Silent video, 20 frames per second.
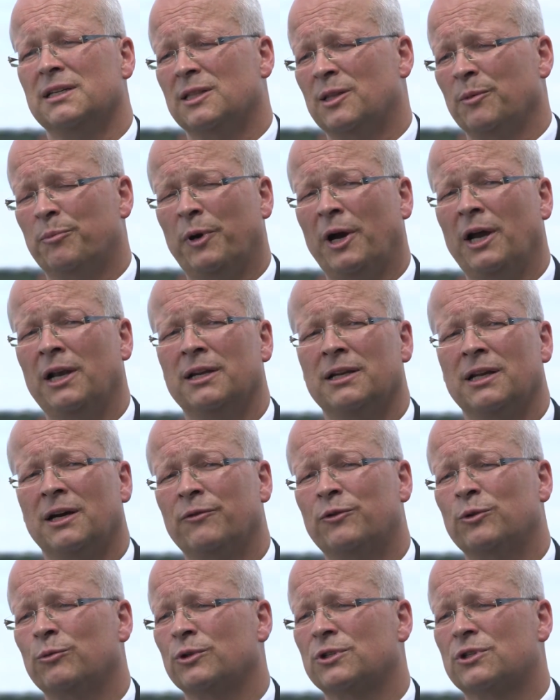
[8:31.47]
The pilot
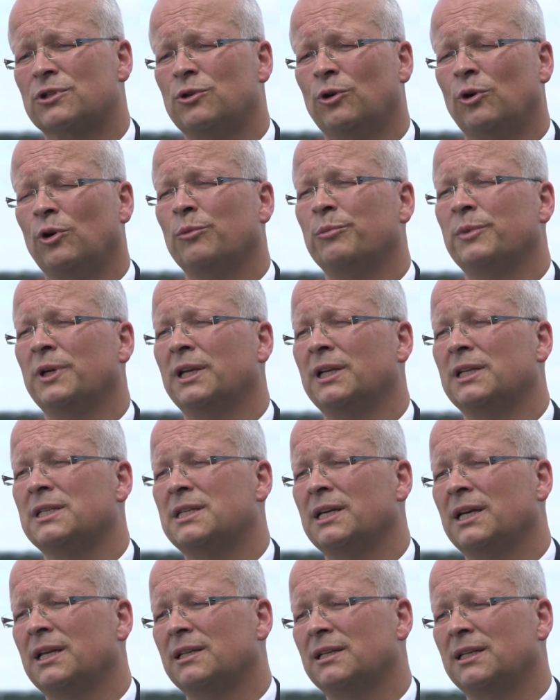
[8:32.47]
afterwards called me and he
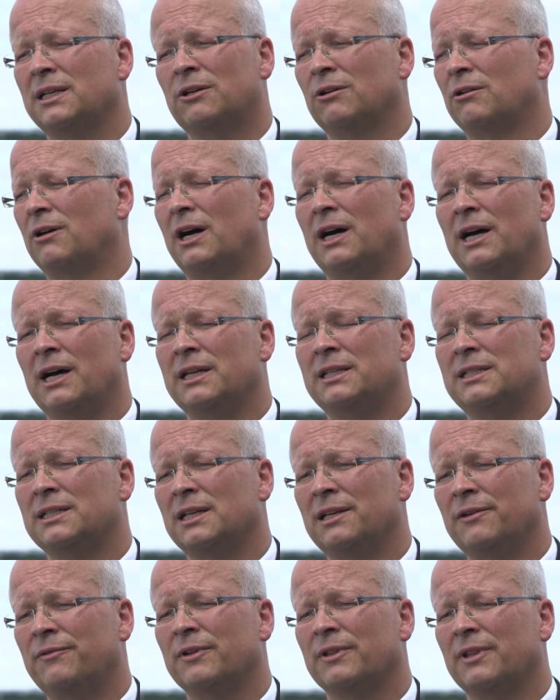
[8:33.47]
said, Nico, I
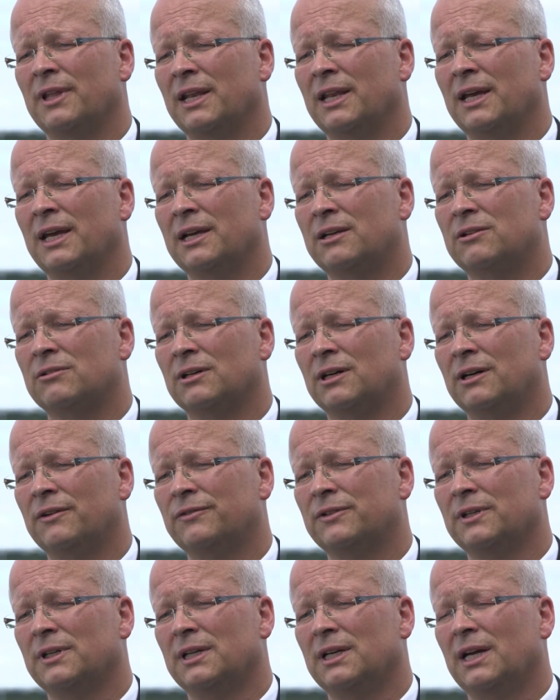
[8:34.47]
delivered that aircraft
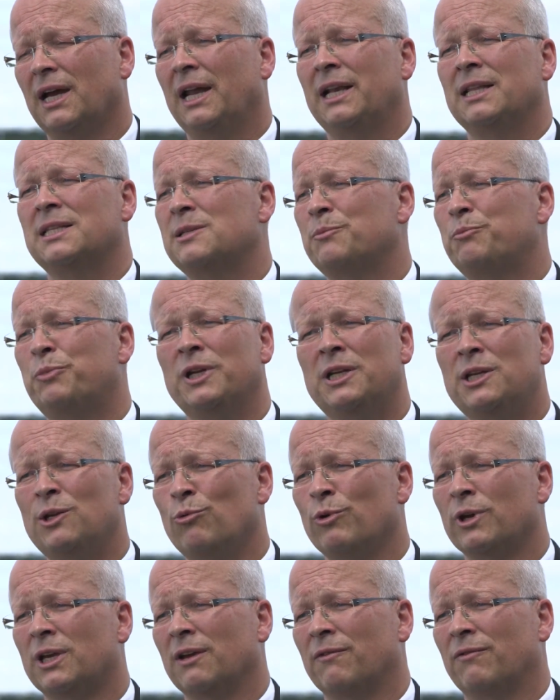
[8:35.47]
and it's a pity
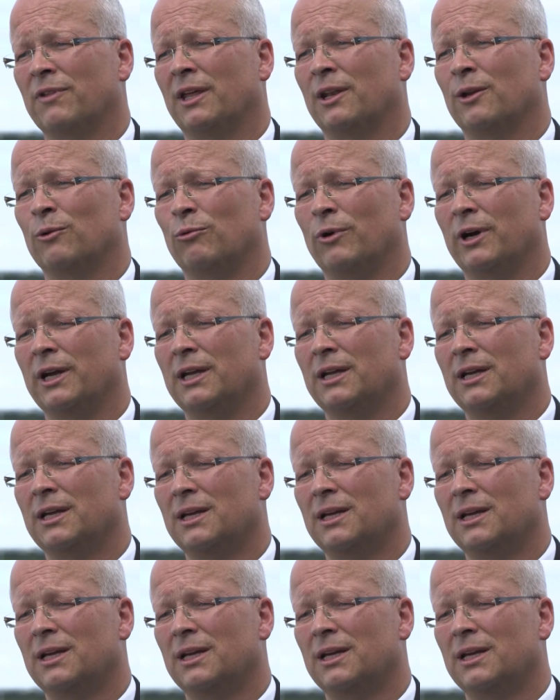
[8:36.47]
we give that away.